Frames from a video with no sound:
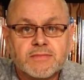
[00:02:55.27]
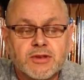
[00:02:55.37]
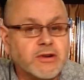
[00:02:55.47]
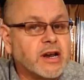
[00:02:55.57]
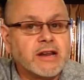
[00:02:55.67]

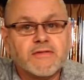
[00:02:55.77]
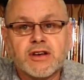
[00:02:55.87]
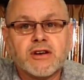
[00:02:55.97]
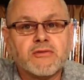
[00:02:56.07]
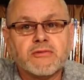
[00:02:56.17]
You're not even
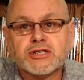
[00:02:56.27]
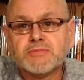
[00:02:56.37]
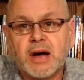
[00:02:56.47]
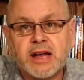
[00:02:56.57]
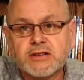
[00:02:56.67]
going to
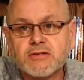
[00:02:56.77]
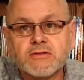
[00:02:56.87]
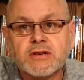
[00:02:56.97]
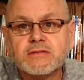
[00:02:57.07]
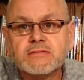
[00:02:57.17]
respond to it.